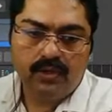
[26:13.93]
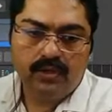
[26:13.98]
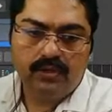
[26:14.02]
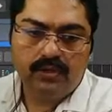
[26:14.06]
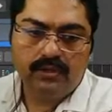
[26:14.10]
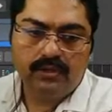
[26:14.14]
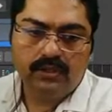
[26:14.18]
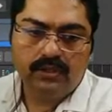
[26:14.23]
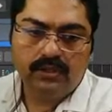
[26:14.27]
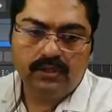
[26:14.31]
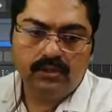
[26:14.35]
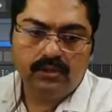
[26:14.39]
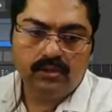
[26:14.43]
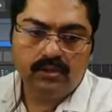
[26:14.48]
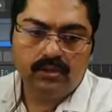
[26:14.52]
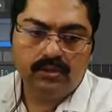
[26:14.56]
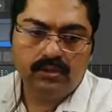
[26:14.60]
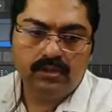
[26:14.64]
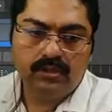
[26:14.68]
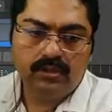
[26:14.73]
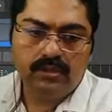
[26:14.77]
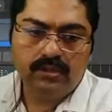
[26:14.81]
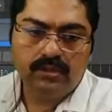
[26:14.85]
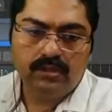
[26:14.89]
So
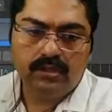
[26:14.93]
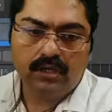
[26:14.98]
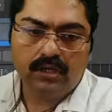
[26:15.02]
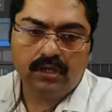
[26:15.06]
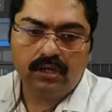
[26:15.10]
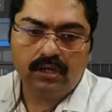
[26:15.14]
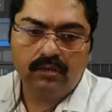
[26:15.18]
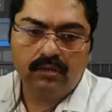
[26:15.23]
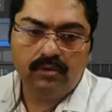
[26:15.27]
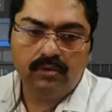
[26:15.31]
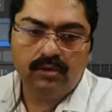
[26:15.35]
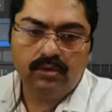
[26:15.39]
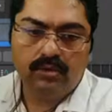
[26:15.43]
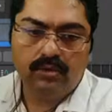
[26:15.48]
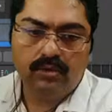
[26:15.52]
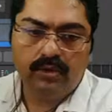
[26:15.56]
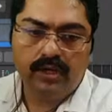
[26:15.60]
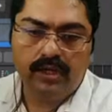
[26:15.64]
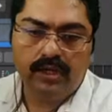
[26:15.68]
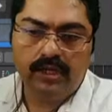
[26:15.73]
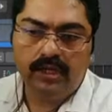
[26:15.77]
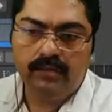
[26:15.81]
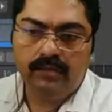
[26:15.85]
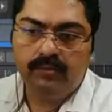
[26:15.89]
this is convert to
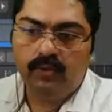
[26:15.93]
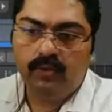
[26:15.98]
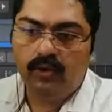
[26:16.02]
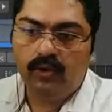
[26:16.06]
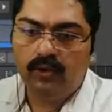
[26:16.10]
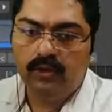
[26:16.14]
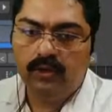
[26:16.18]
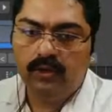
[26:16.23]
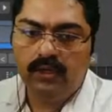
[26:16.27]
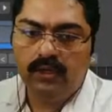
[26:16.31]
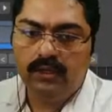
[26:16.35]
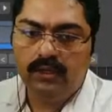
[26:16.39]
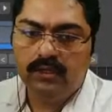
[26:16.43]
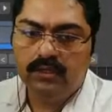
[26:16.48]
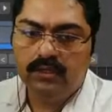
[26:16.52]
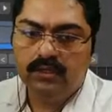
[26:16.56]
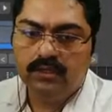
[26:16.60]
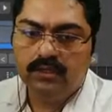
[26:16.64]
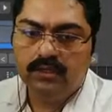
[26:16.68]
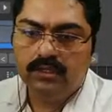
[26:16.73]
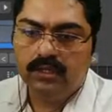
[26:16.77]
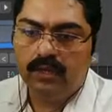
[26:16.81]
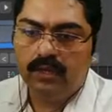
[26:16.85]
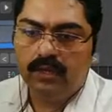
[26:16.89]
edit poly.
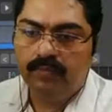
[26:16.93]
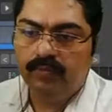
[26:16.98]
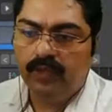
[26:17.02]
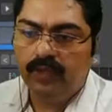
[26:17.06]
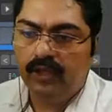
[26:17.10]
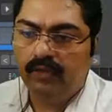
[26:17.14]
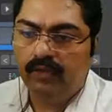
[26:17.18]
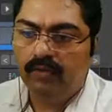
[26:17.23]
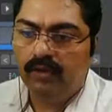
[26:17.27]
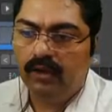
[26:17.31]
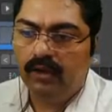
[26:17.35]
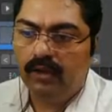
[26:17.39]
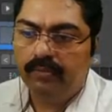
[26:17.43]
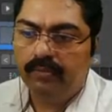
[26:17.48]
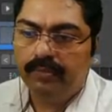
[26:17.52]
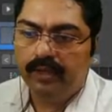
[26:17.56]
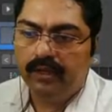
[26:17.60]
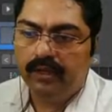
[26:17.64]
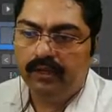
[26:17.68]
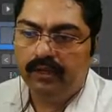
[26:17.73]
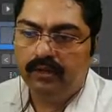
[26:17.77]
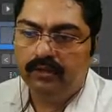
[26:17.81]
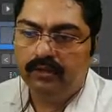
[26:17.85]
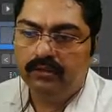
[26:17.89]
Same thing will happen
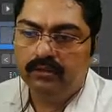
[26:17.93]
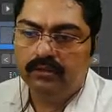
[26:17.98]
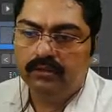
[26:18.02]
here.